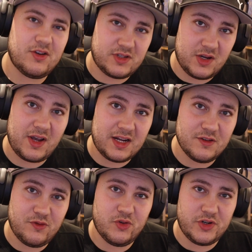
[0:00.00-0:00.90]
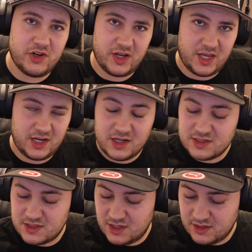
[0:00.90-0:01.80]
Hotel California again and
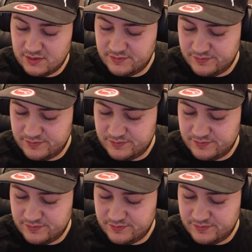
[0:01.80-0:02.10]
see.